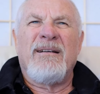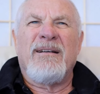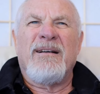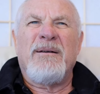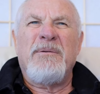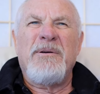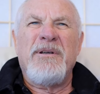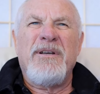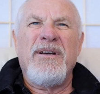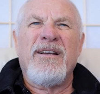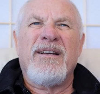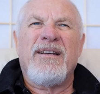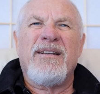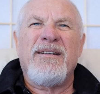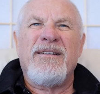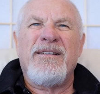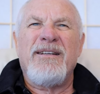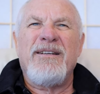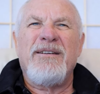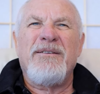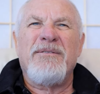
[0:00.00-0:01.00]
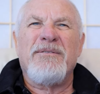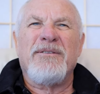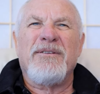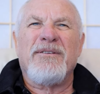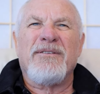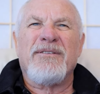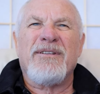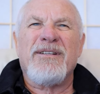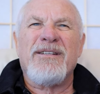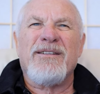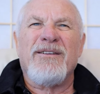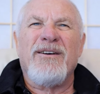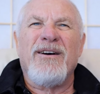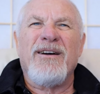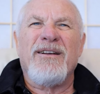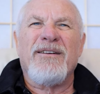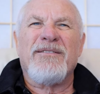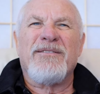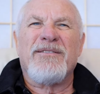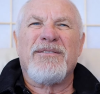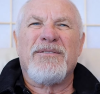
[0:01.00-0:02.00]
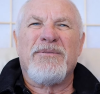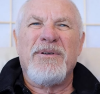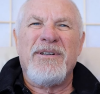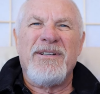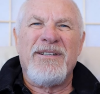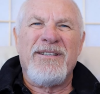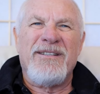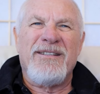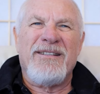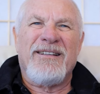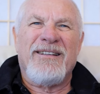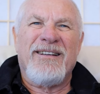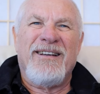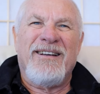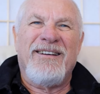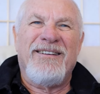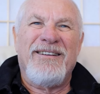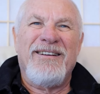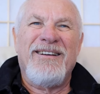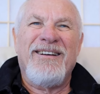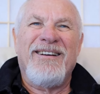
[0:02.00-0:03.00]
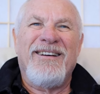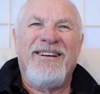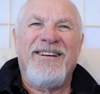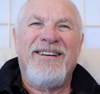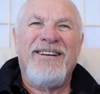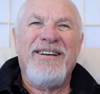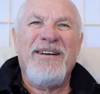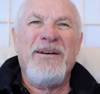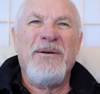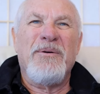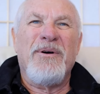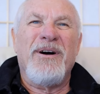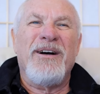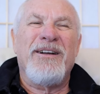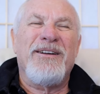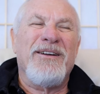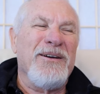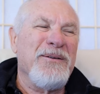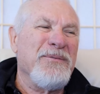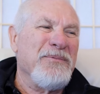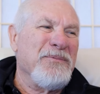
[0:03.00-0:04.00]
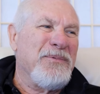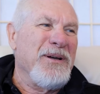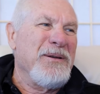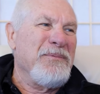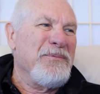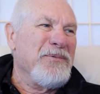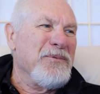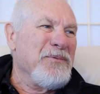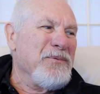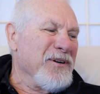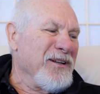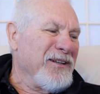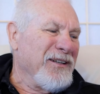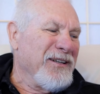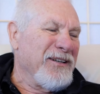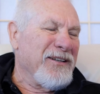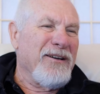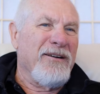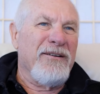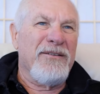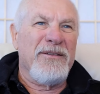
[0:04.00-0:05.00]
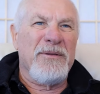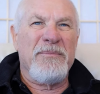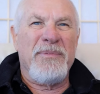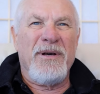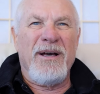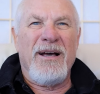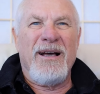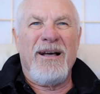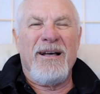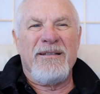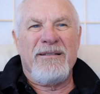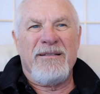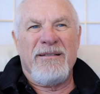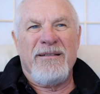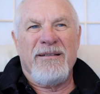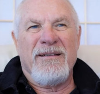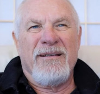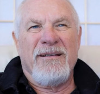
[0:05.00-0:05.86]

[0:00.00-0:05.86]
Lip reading: Are we going to continue along this line of questioning? Why don't people want to let go of the past?